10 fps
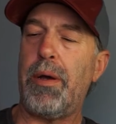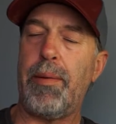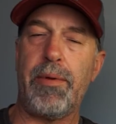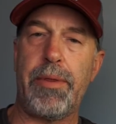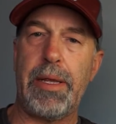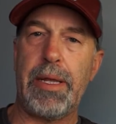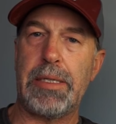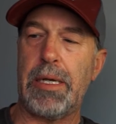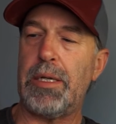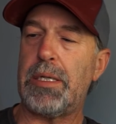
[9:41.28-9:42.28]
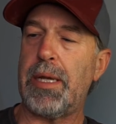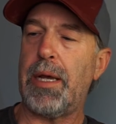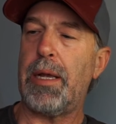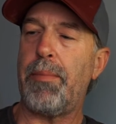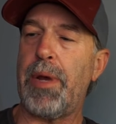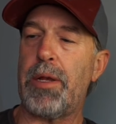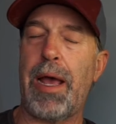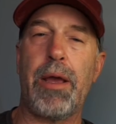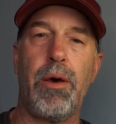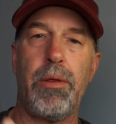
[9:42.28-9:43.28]
I think that's how you say it.
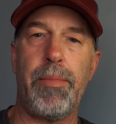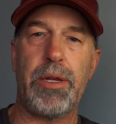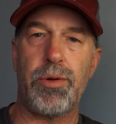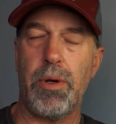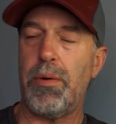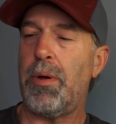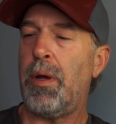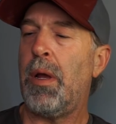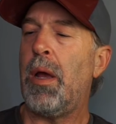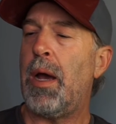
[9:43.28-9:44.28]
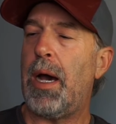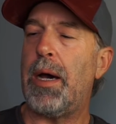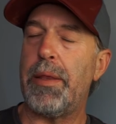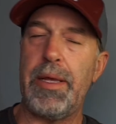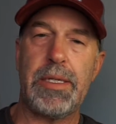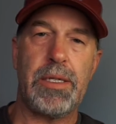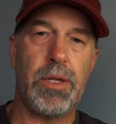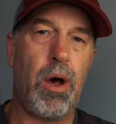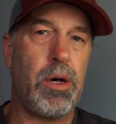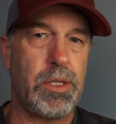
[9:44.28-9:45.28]
I call it Metro. This is
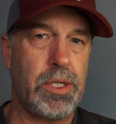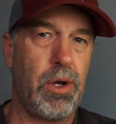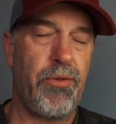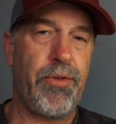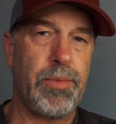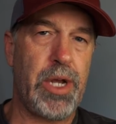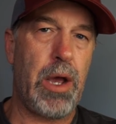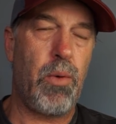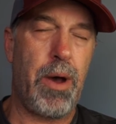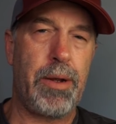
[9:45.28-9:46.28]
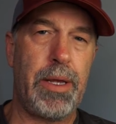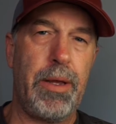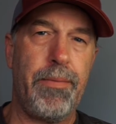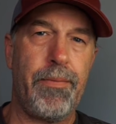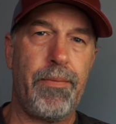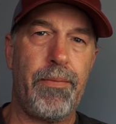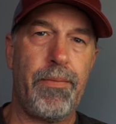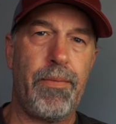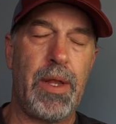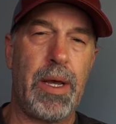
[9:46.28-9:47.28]
also from Jack Watley,
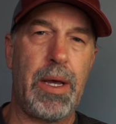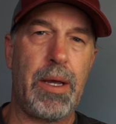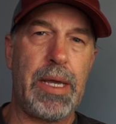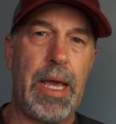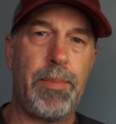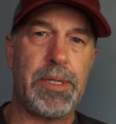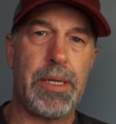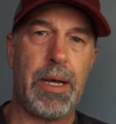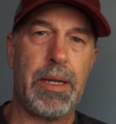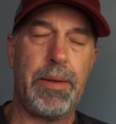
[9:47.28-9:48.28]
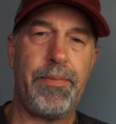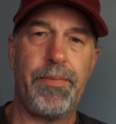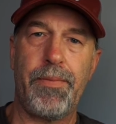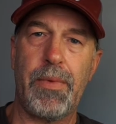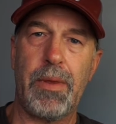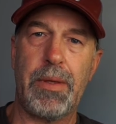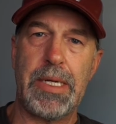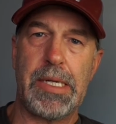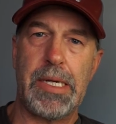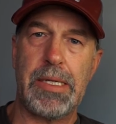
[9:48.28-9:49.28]
Gay Posada
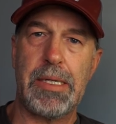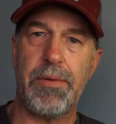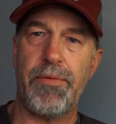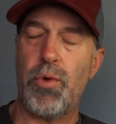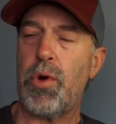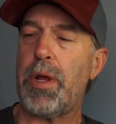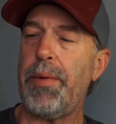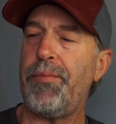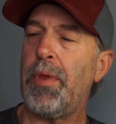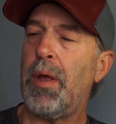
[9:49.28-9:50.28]
Discus in Florida.